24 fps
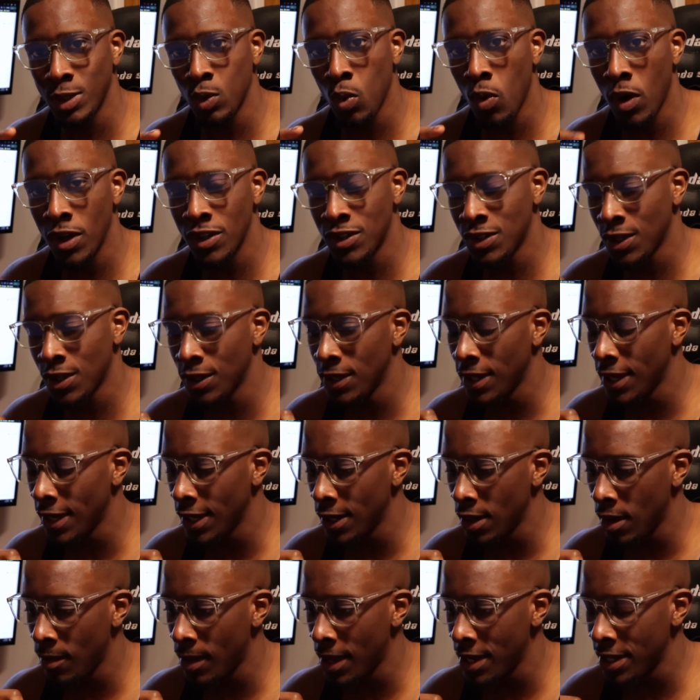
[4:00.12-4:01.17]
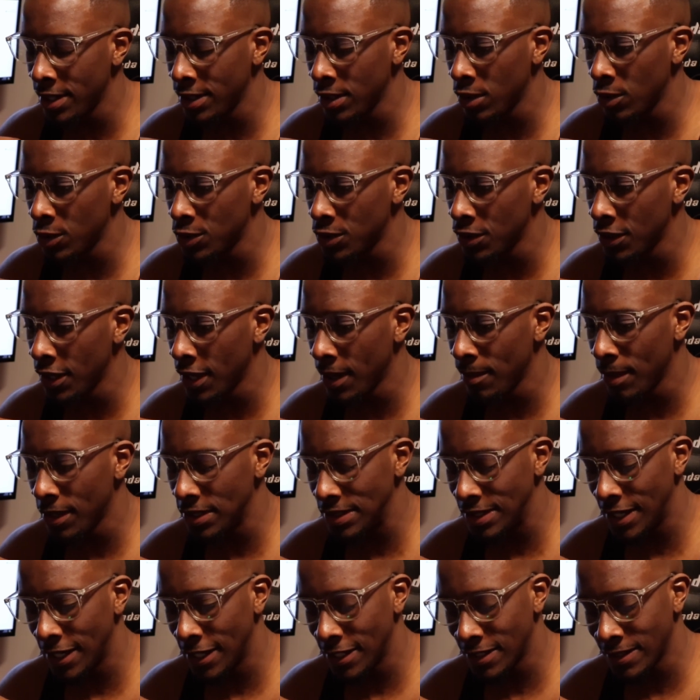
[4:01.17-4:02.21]
least once a day, you know, but I didn't go today.
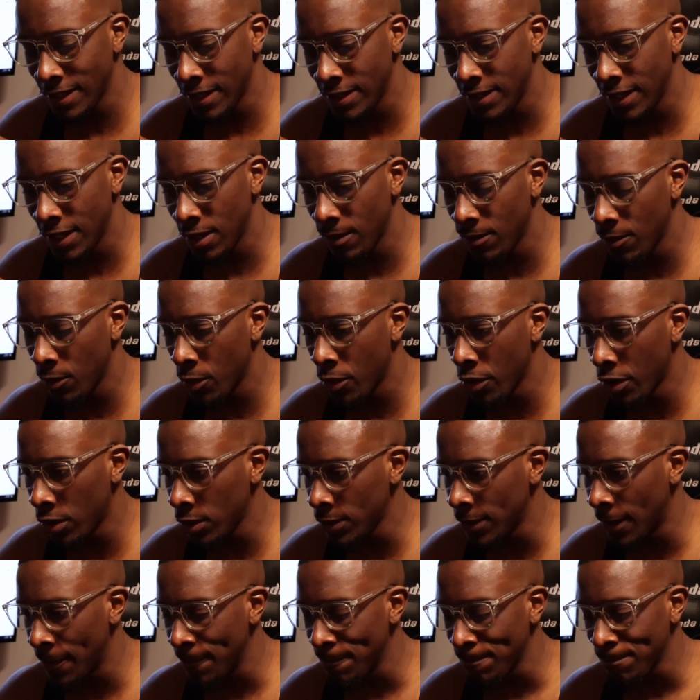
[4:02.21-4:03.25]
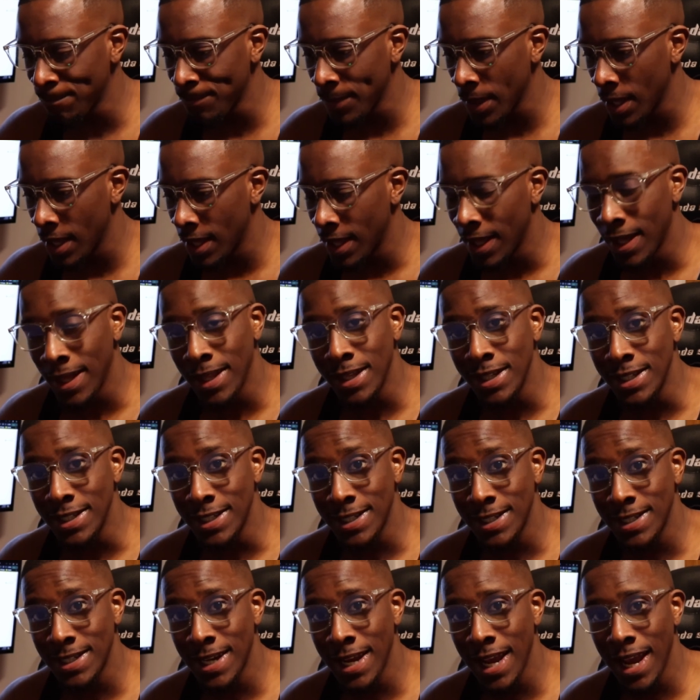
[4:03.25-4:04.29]
But yeah, it's not the end of the world.
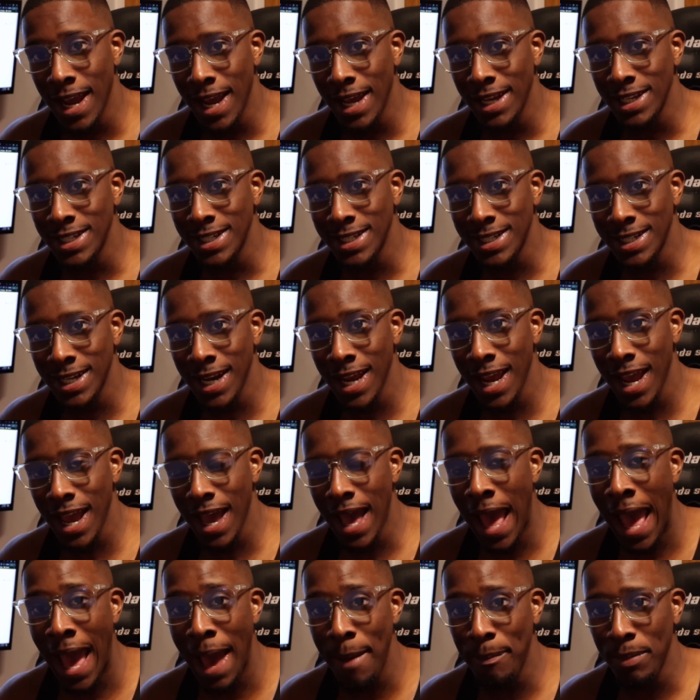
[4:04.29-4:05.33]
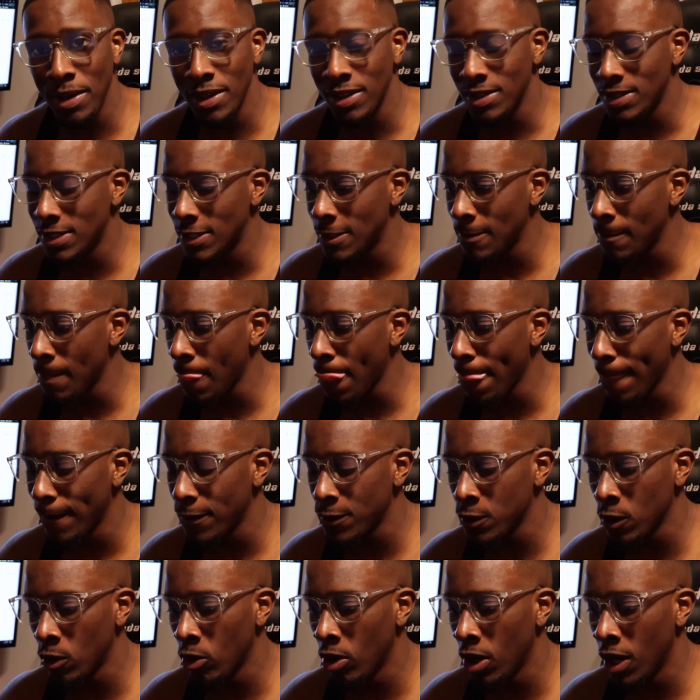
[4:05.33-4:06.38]
Shit happens.
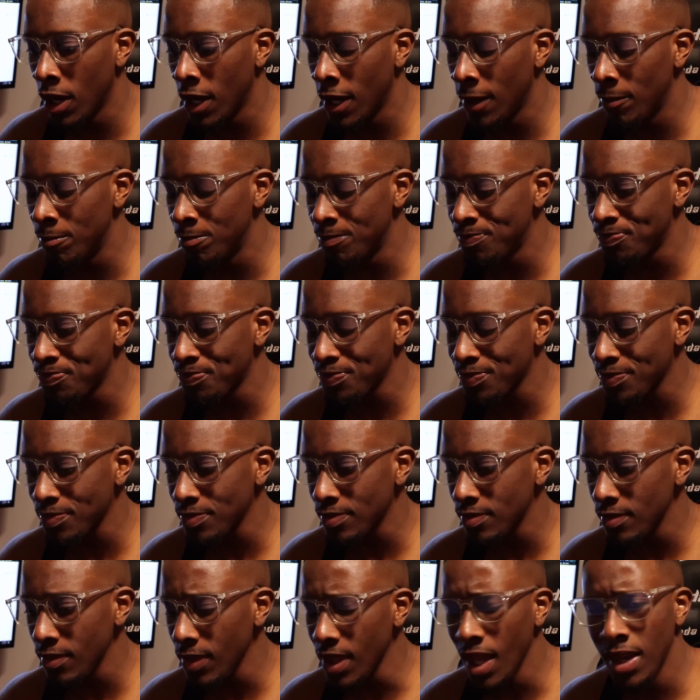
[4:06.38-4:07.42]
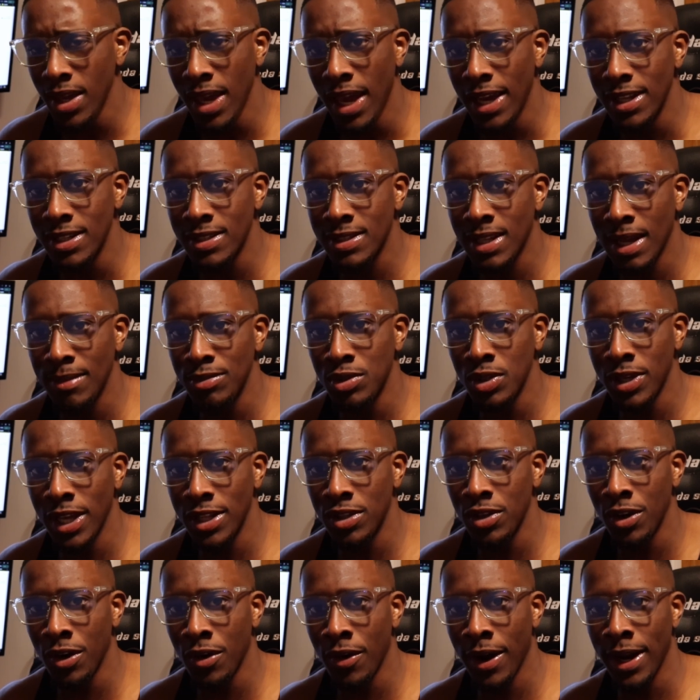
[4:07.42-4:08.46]
So yeah, it's time to
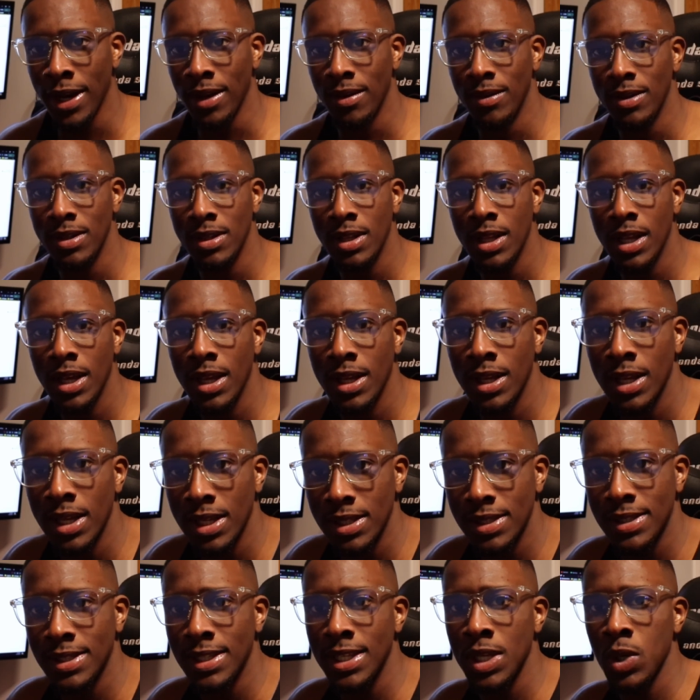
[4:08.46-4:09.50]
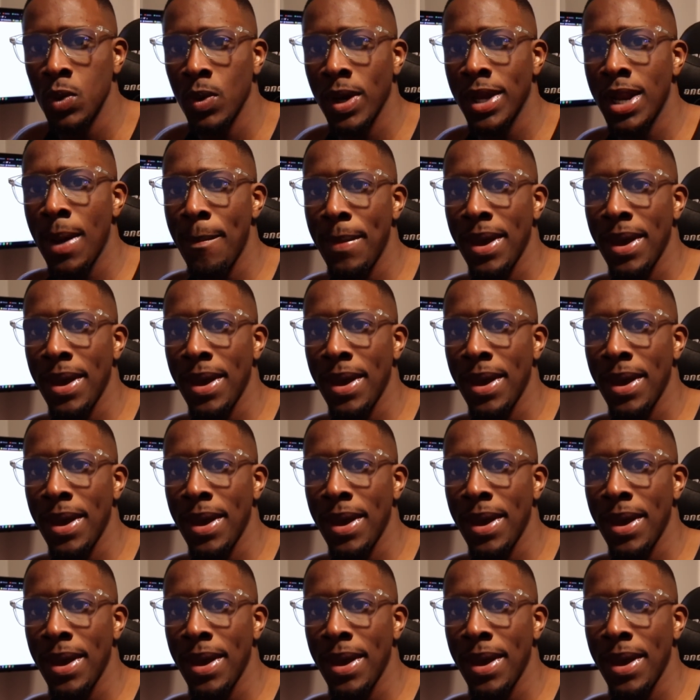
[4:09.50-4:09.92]
get to the grind. See you in a